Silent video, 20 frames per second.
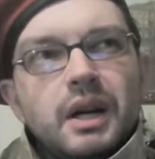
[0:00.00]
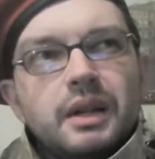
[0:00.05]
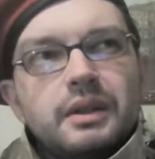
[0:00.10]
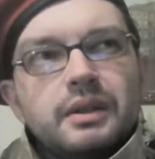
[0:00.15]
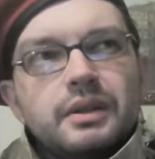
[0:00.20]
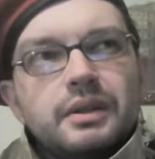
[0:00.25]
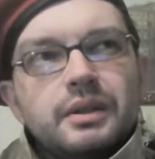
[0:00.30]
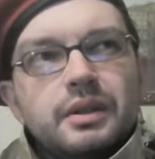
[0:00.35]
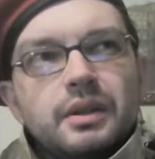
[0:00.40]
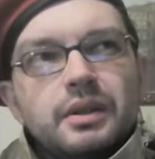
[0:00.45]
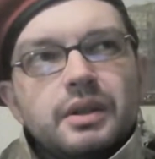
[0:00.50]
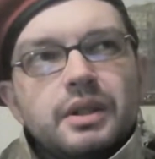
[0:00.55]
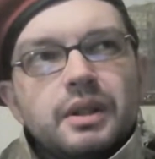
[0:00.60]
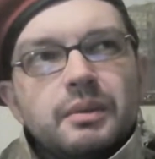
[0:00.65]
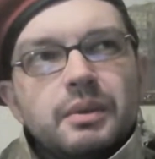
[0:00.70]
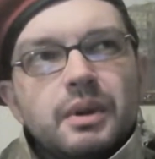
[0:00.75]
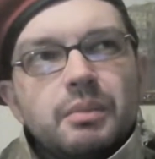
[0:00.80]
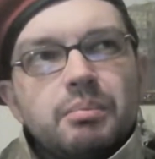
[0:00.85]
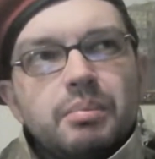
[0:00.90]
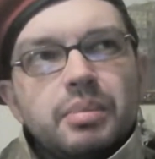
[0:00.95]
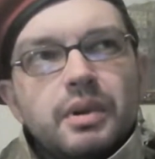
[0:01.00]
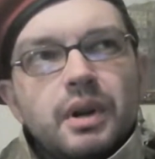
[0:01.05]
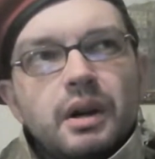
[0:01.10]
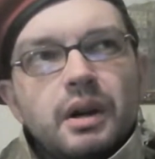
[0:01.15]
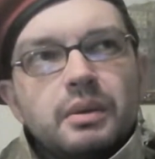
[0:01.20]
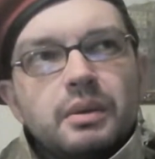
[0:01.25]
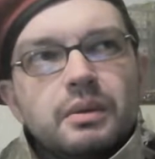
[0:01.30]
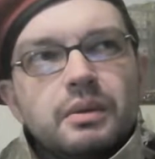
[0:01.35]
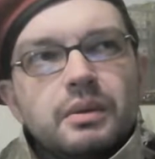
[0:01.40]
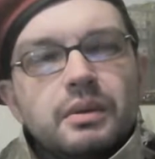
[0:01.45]
but coś tam he
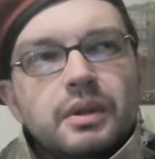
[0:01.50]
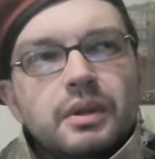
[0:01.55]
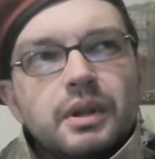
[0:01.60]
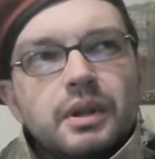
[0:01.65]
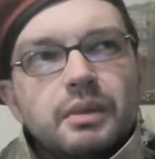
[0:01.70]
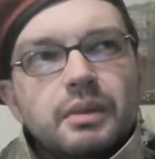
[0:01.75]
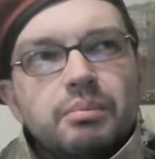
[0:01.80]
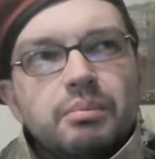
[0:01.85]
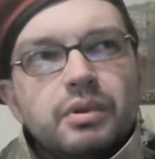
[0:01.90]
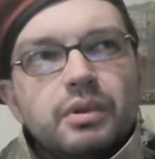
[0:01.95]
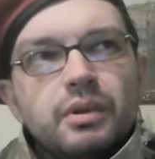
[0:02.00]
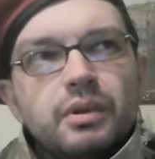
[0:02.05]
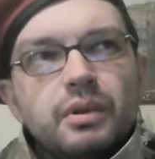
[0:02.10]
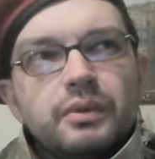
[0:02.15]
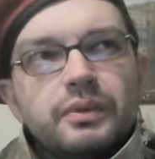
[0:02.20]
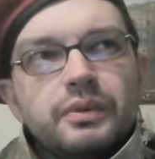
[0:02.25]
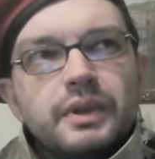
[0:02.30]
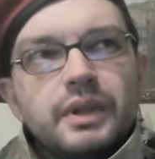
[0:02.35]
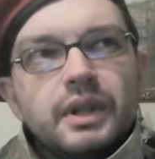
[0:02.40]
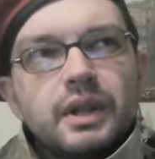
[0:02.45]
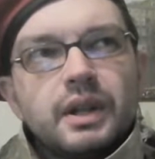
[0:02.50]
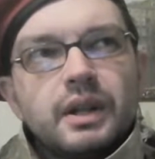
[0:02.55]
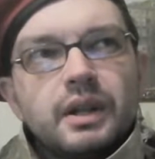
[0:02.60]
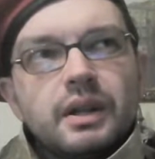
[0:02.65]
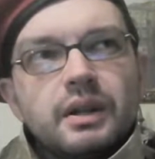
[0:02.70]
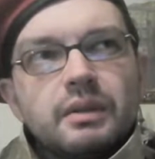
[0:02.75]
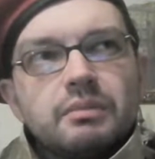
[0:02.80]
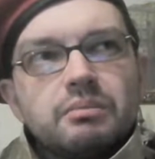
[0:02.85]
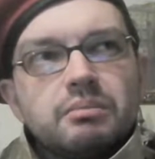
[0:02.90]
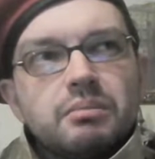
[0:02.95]
proved
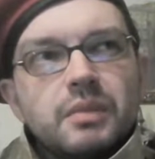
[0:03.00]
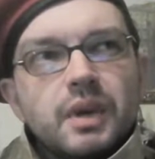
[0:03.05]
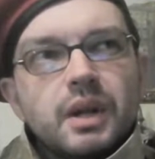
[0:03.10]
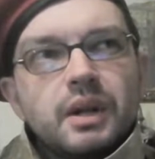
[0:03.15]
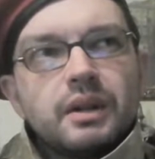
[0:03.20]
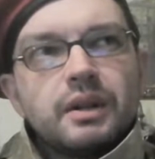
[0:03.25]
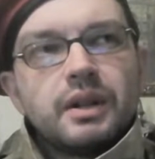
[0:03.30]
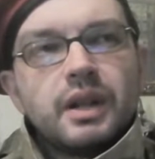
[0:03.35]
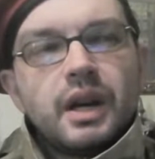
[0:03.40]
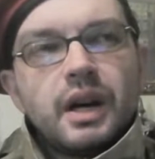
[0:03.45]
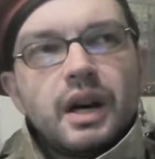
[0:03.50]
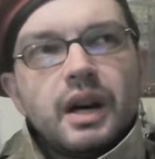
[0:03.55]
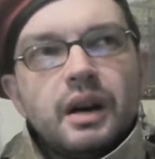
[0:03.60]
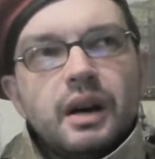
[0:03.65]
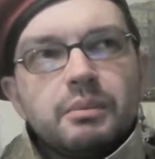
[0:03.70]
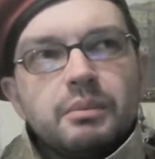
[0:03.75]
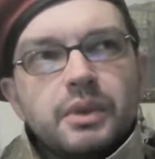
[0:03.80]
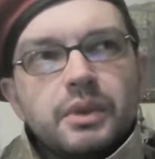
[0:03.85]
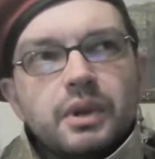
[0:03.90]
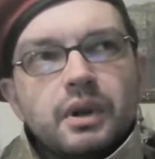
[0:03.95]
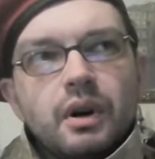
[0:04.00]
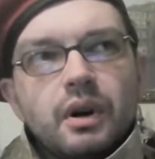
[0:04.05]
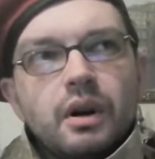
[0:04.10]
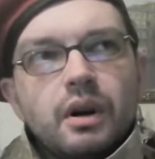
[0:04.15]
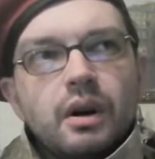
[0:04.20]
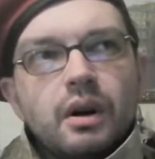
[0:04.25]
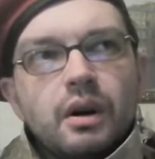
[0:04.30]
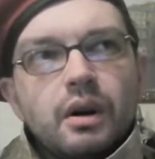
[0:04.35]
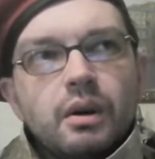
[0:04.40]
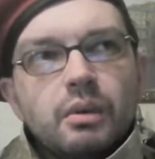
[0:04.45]
a damned
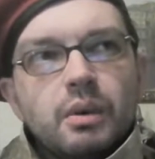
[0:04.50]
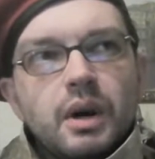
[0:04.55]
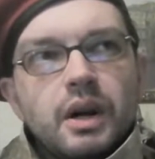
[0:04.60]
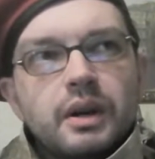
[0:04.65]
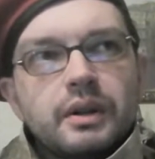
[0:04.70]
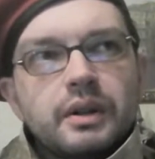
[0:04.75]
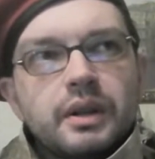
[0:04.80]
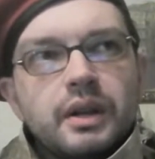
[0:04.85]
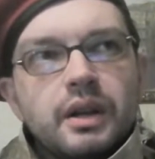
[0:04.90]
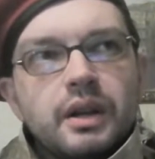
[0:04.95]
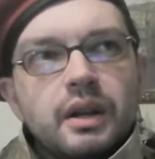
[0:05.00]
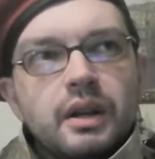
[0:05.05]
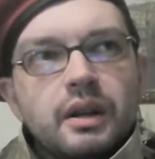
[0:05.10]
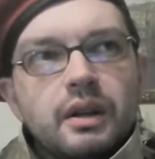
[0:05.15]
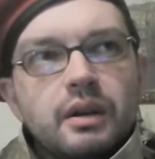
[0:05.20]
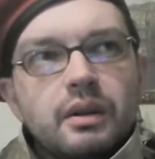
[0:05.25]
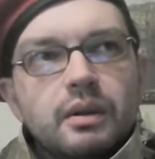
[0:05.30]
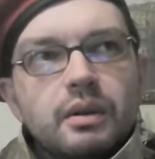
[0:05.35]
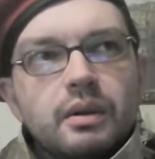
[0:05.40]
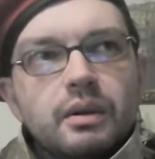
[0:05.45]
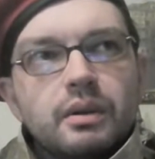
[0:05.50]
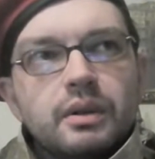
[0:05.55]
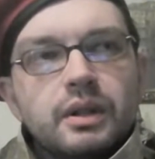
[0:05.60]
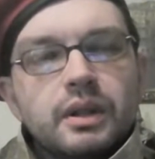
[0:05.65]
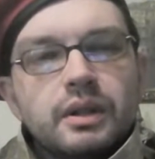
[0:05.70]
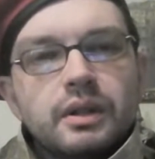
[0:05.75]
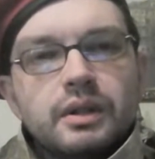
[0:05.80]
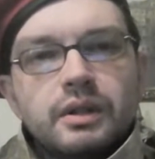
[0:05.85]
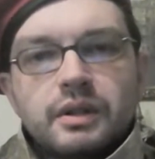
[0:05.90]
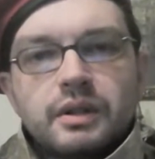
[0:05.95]
coward. He
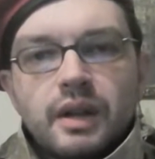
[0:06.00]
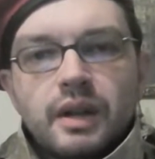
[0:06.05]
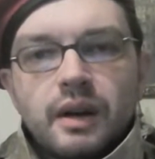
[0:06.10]
couldn't